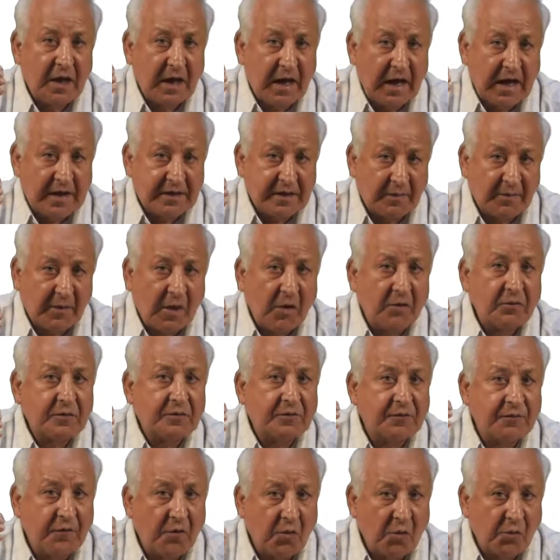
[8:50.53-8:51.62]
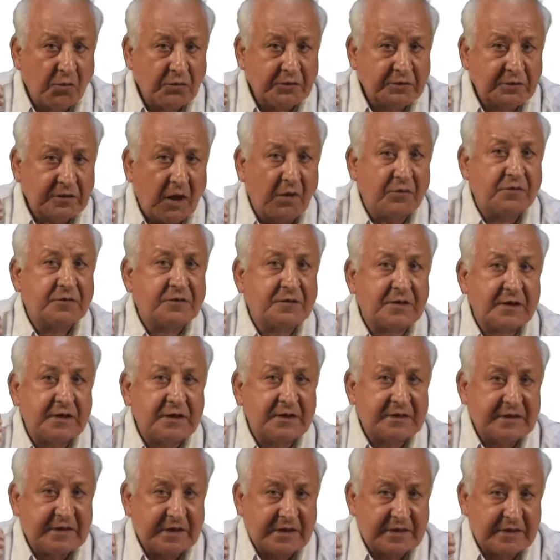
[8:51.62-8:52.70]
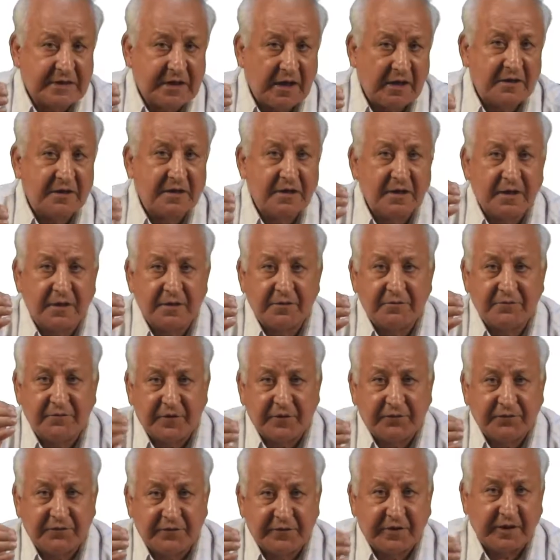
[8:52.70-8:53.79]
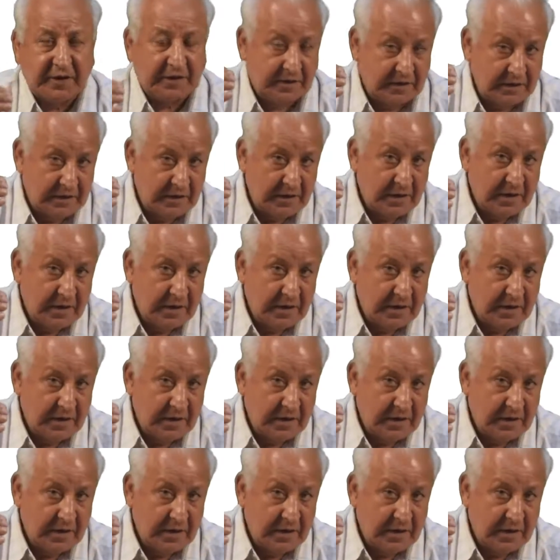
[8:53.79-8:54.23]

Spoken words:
at about 4650